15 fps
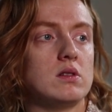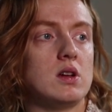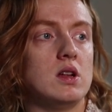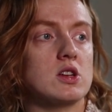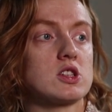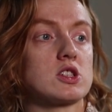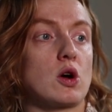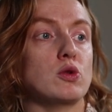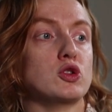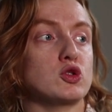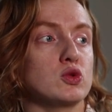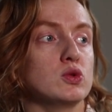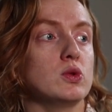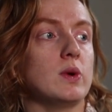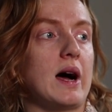in a
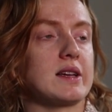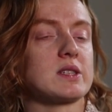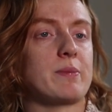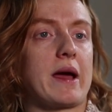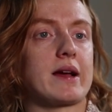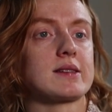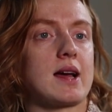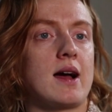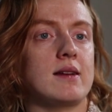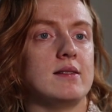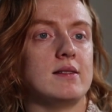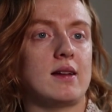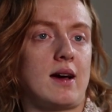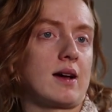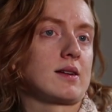social aspect
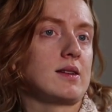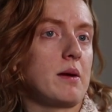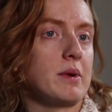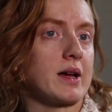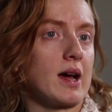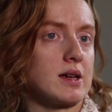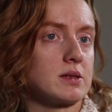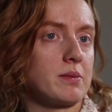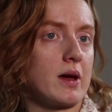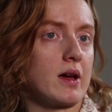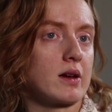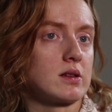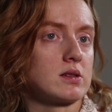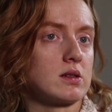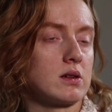and academic
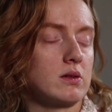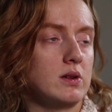aspect,